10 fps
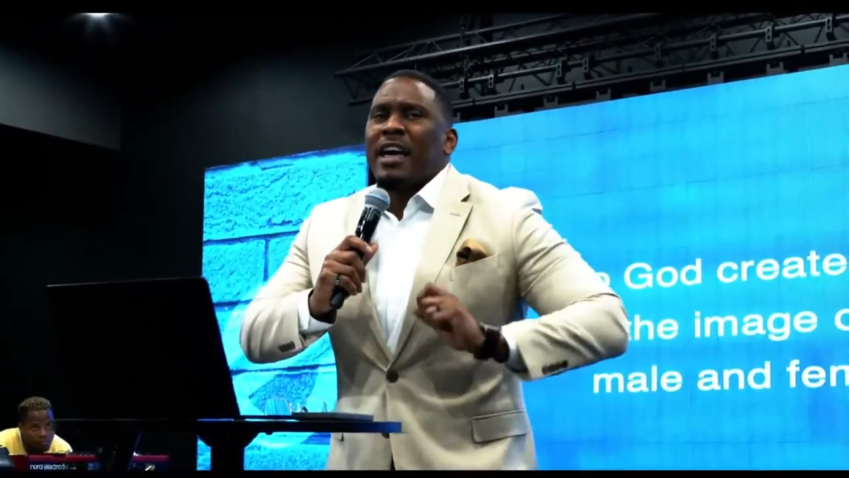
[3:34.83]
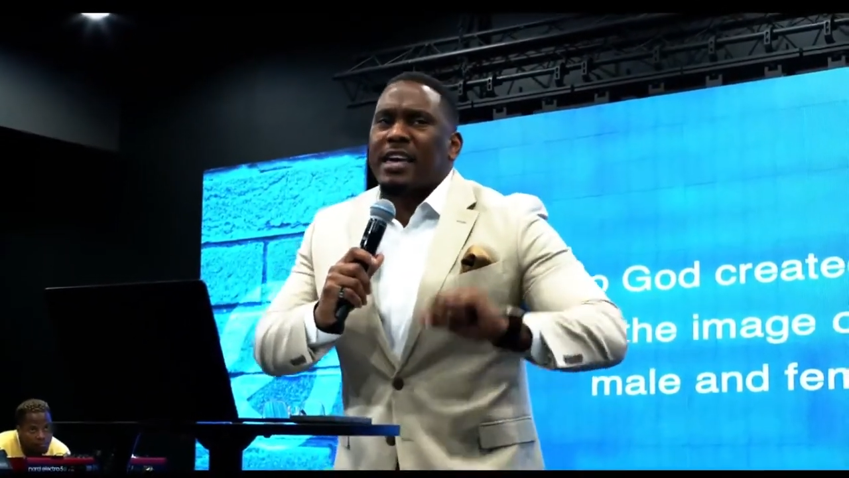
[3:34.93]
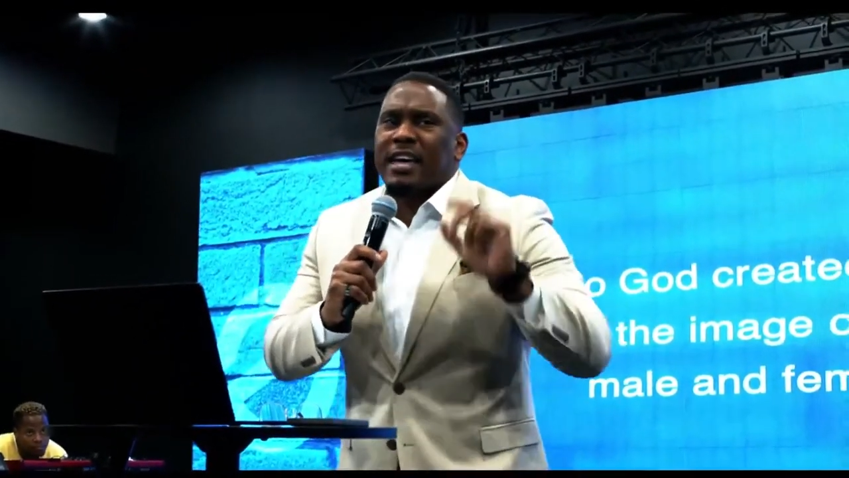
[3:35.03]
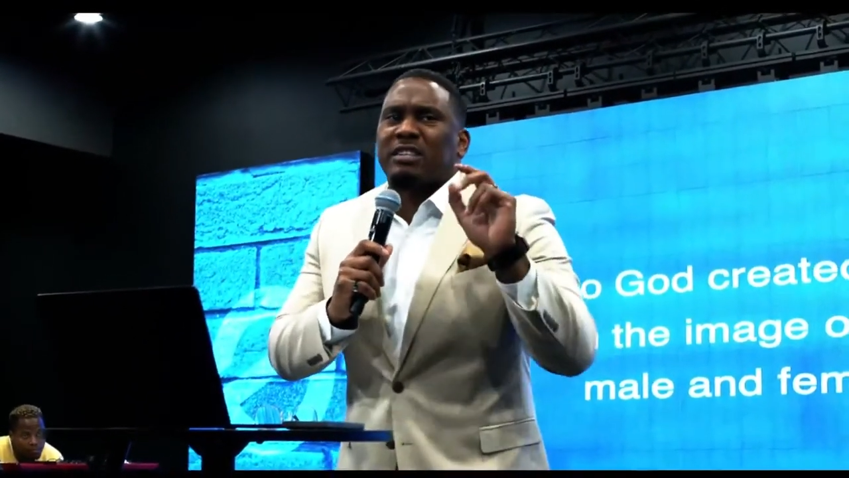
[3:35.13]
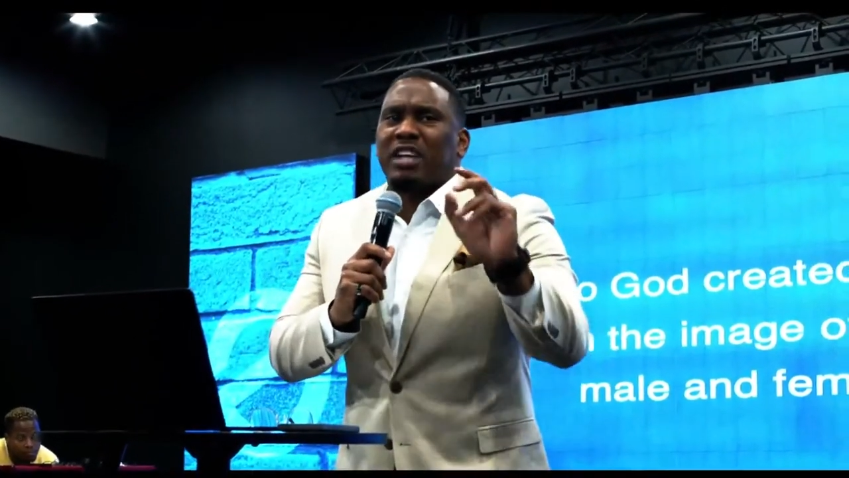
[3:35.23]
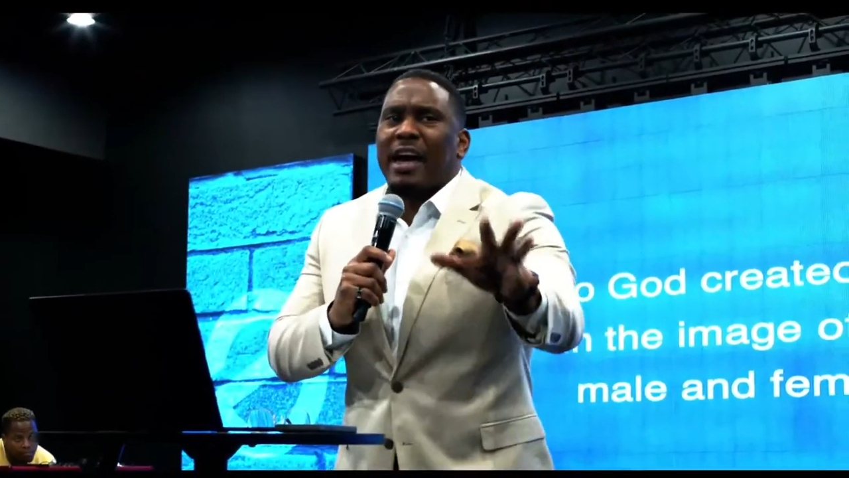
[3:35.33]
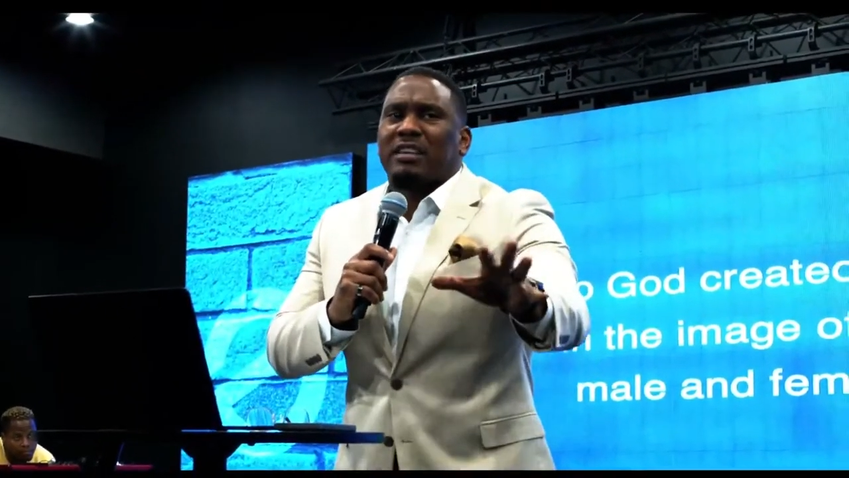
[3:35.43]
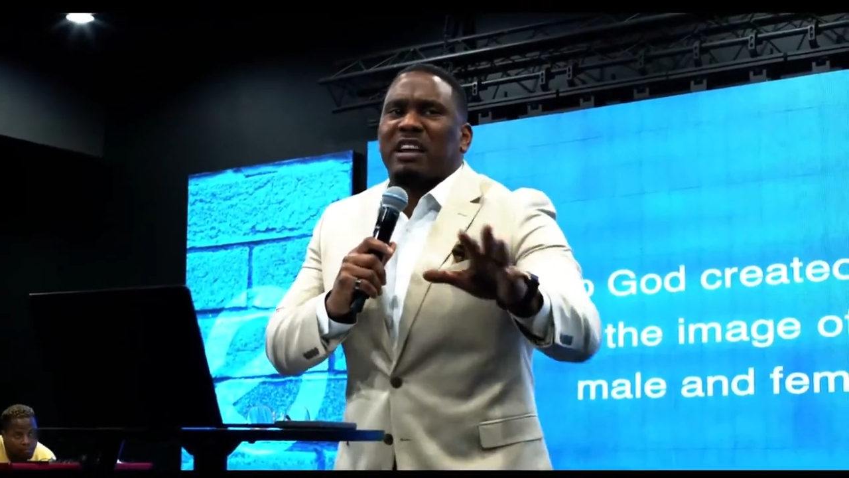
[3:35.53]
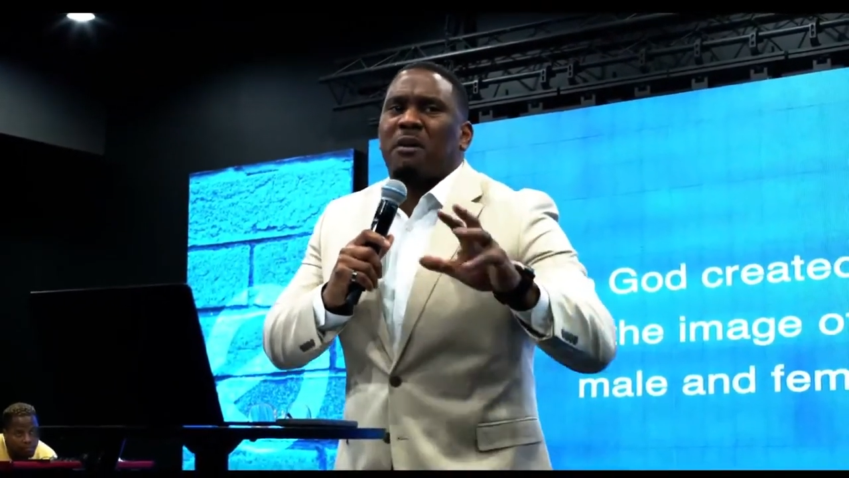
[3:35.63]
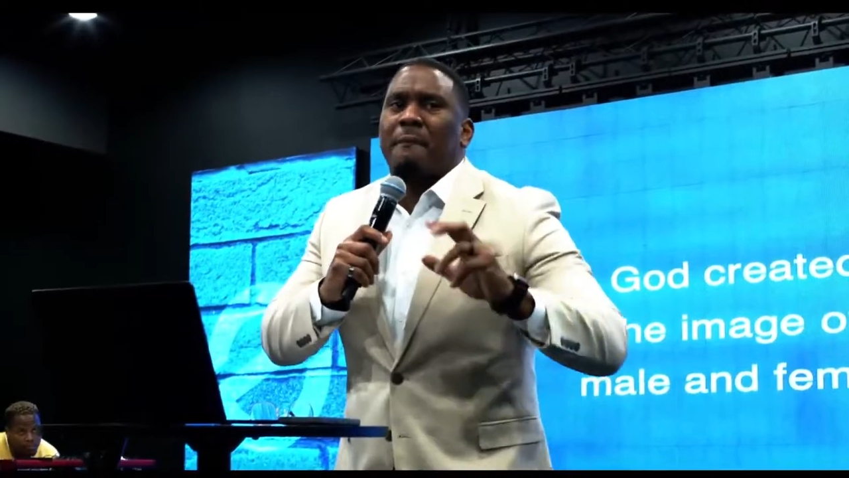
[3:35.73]
He can
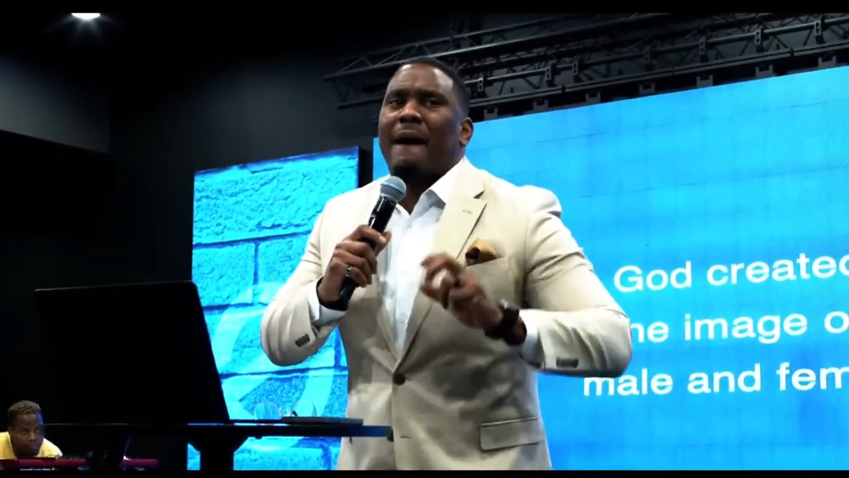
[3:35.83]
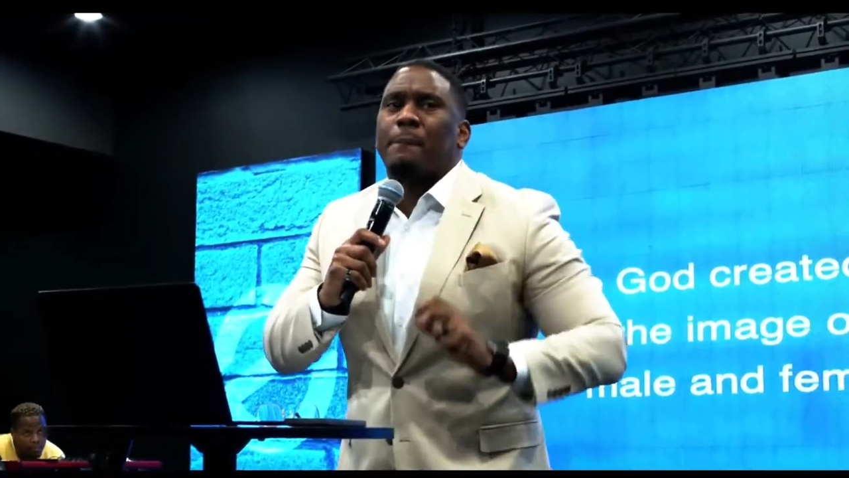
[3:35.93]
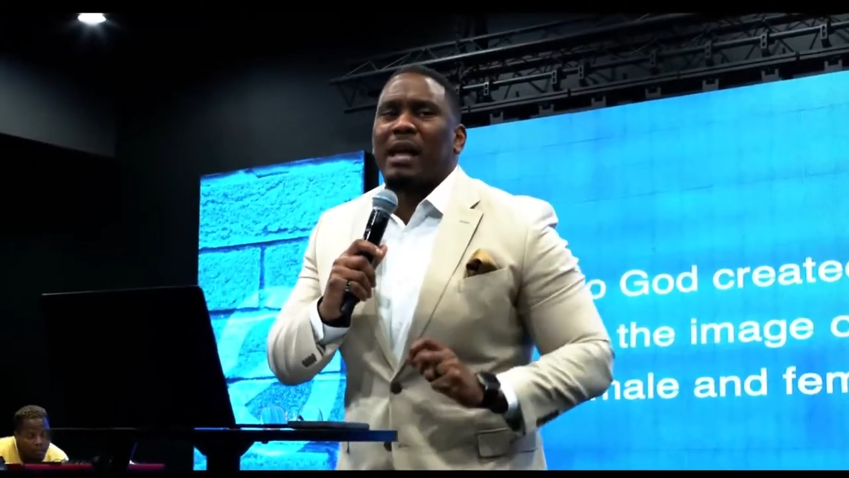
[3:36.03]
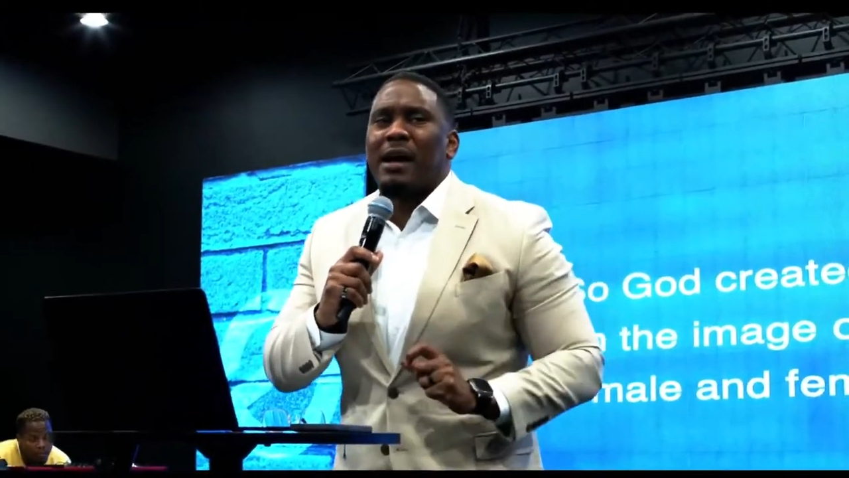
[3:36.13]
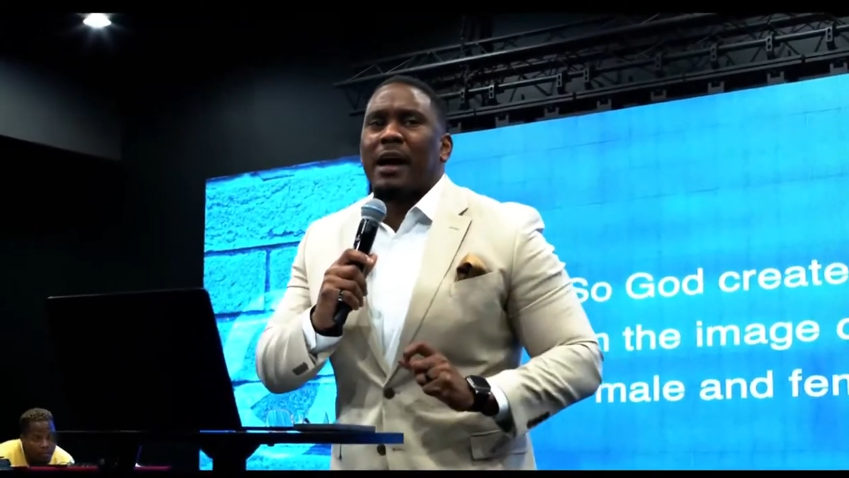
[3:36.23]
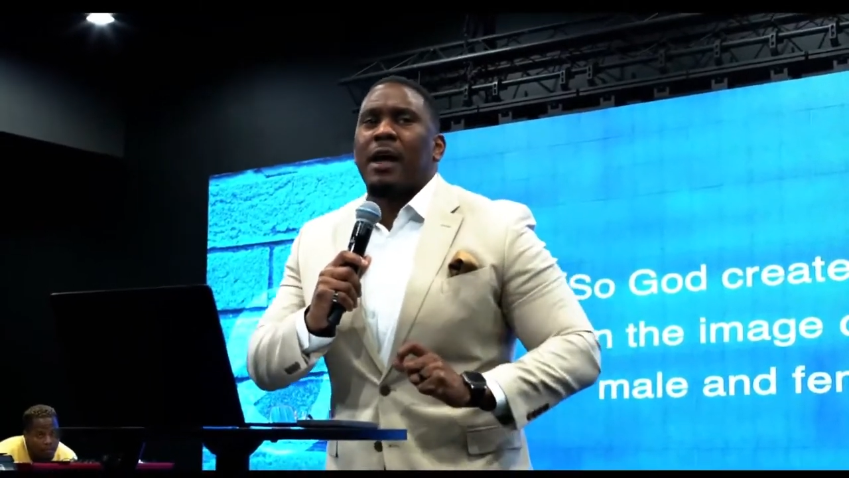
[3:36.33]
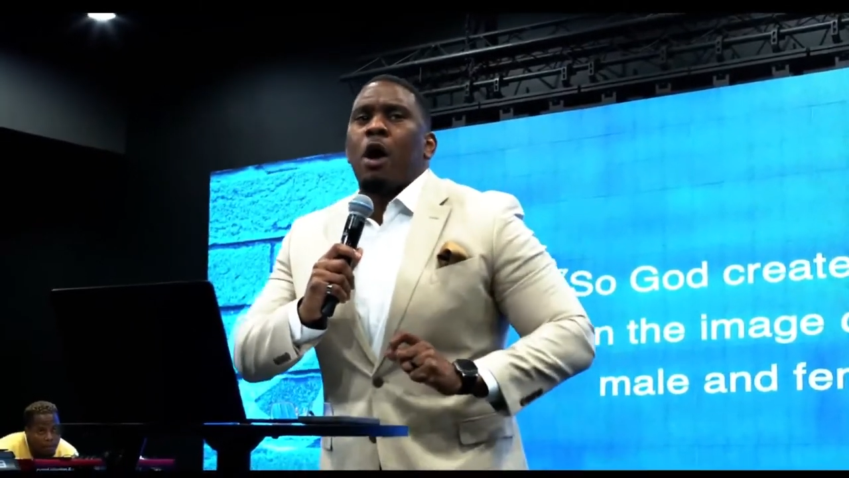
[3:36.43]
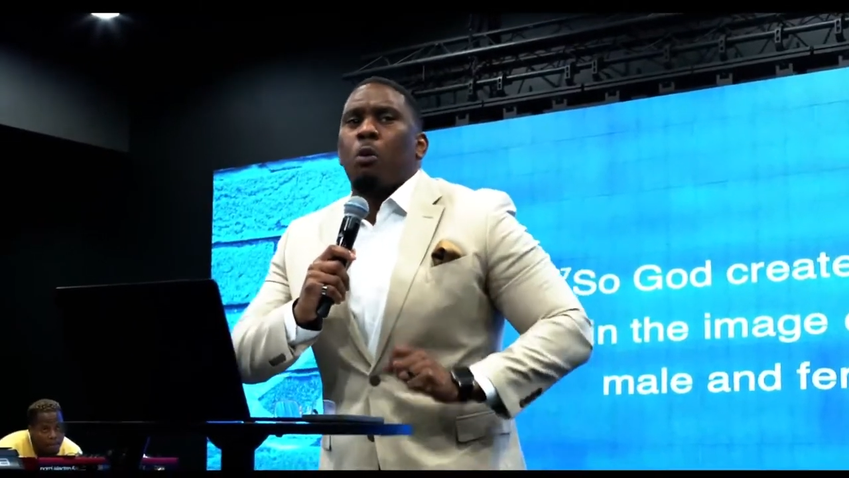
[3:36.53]
take some of my blood.